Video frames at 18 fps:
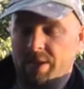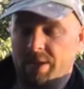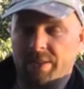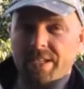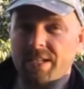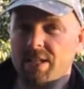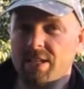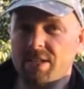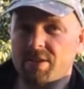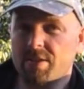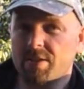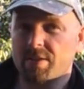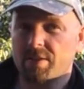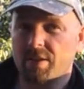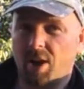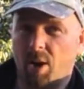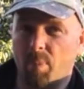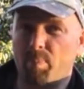These
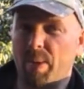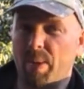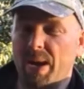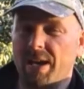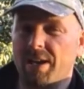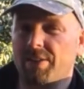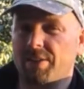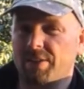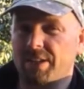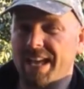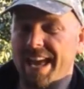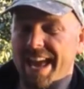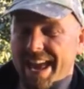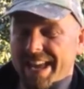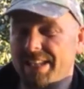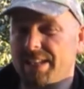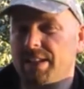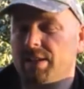are better than
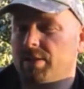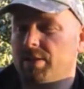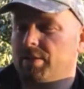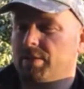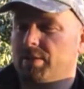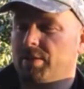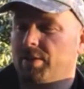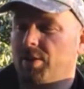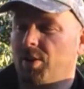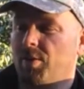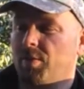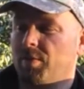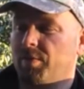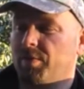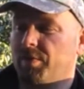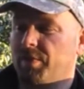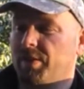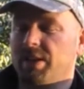any
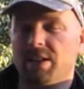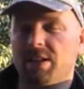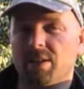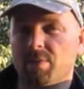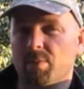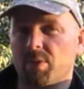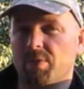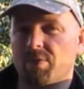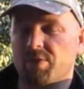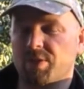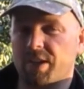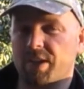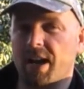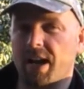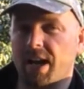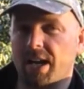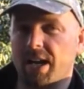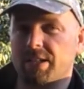of the earmuffs that
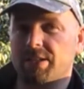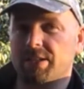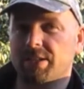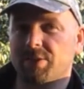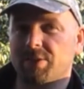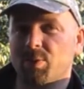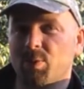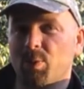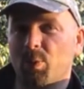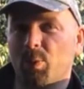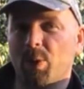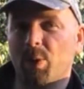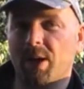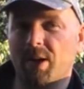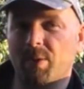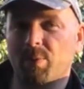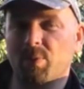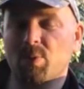I had
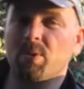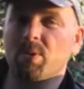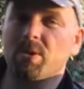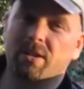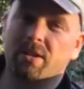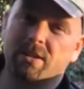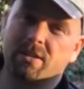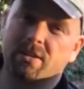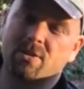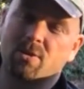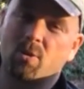when I was working in the